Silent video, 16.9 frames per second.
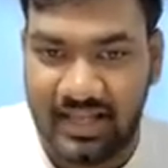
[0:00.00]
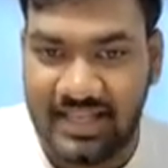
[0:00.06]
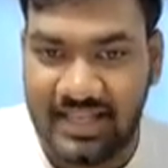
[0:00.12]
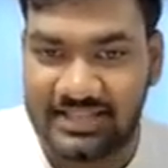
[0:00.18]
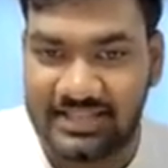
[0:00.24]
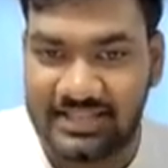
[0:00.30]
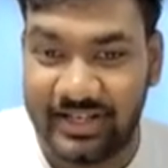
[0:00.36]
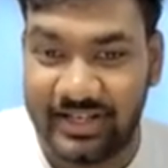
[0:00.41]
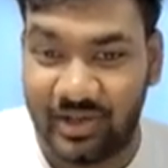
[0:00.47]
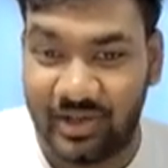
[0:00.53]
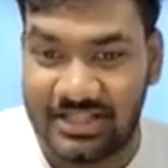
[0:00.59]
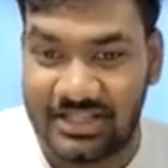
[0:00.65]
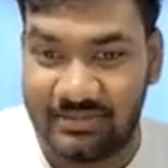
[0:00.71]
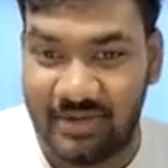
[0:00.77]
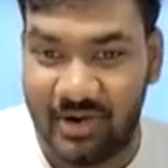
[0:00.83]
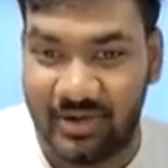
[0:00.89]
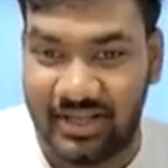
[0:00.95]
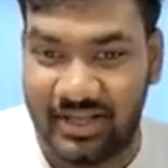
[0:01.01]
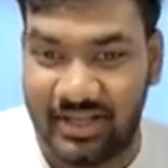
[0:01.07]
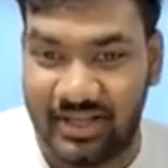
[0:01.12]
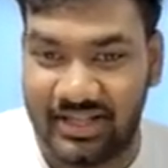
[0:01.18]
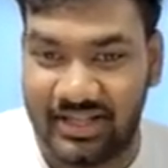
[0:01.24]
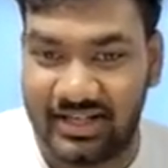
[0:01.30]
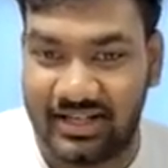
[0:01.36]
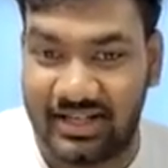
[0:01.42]
So it talks about
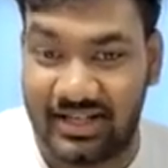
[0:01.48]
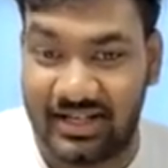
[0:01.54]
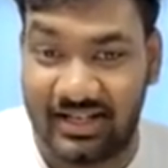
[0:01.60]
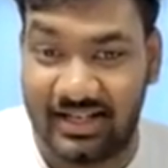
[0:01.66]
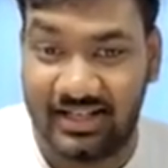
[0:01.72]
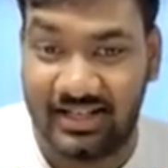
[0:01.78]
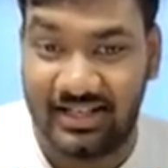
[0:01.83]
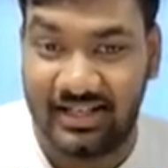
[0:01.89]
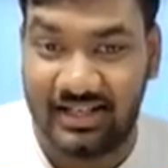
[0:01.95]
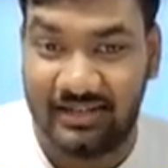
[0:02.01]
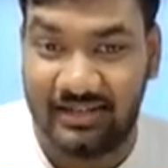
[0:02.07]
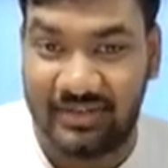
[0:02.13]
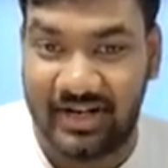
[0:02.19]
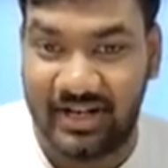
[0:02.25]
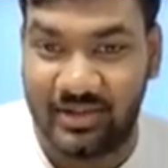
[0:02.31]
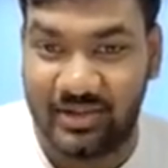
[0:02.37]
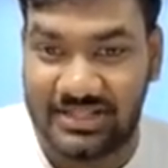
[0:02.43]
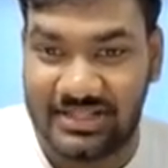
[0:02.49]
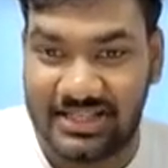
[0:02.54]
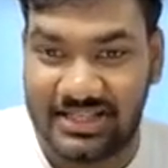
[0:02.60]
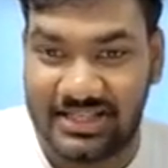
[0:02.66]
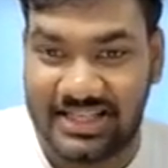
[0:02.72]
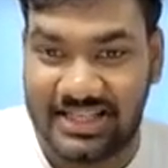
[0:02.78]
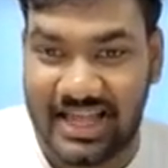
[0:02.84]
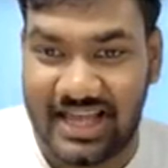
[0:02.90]
here
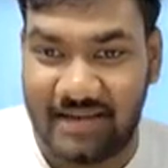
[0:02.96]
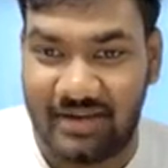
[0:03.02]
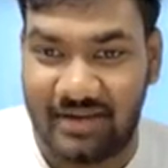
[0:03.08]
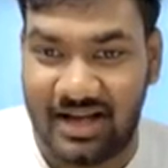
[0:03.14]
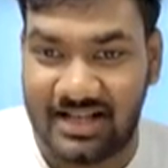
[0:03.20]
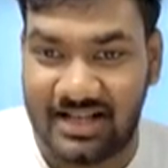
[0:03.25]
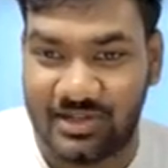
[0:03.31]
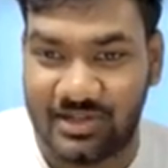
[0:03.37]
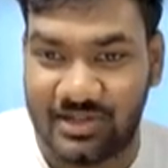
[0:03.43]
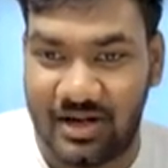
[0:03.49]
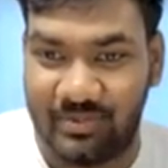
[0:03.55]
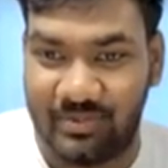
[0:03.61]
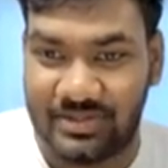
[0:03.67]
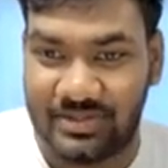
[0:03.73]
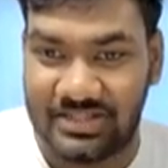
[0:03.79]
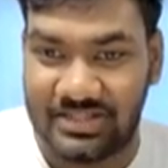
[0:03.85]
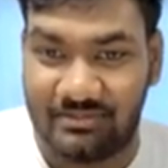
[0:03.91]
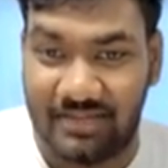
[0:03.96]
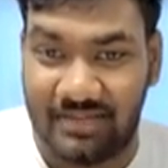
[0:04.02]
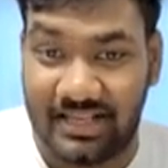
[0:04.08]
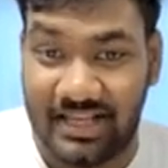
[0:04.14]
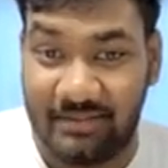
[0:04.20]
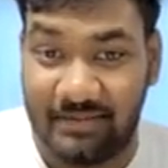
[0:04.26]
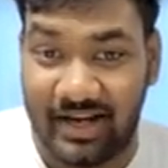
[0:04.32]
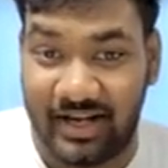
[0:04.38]
producers can pass on a portion, but
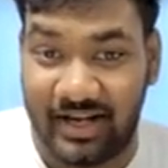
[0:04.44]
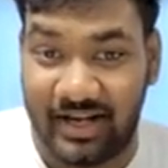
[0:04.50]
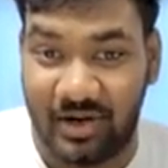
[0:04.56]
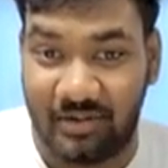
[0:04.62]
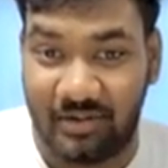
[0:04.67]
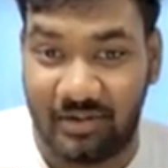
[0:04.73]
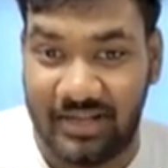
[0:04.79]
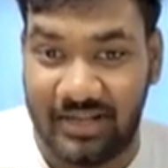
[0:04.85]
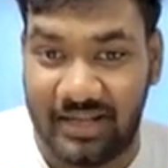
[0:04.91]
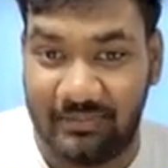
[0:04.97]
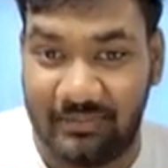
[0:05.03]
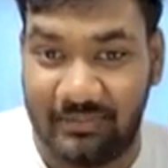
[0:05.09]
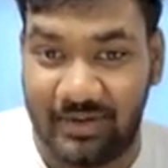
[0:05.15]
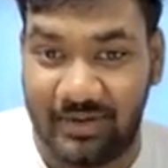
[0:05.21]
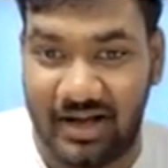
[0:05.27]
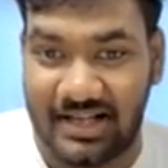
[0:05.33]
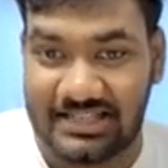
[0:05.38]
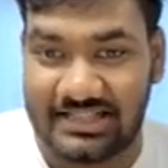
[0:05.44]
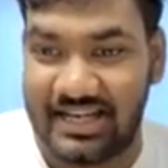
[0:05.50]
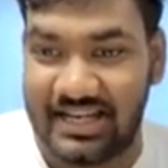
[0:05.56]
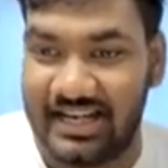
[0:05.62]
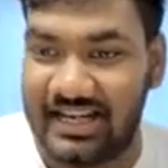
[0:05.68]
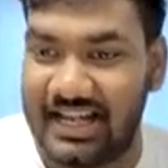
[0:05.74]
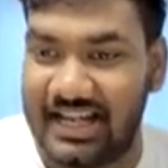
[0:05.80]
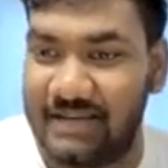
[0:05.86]
they might not be able to pass the
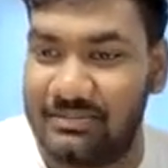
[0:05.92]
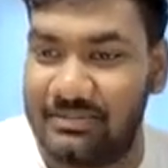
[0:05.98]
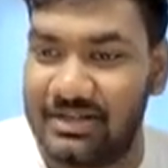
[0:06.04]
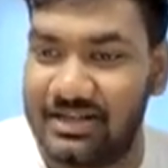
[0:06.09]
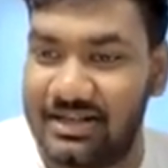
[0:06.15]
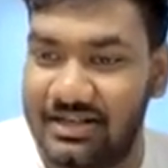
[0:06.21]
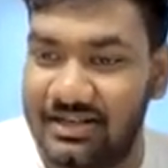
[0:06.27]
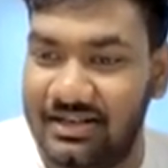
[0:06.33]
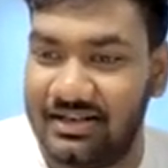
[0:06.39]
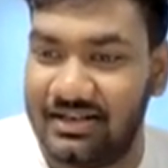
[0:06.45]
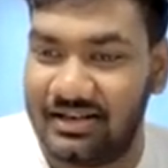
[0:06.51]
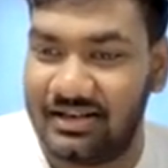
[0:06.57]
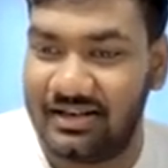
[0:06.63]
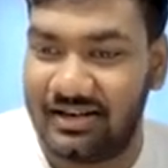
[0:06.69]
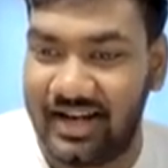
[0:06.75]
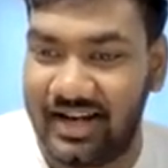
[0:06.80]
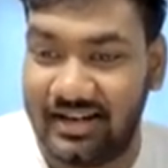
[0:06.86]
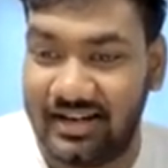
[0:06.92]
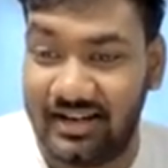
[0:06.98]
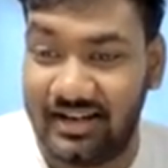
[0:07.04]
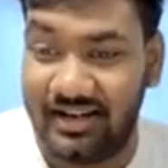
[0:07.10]
entire burden, right?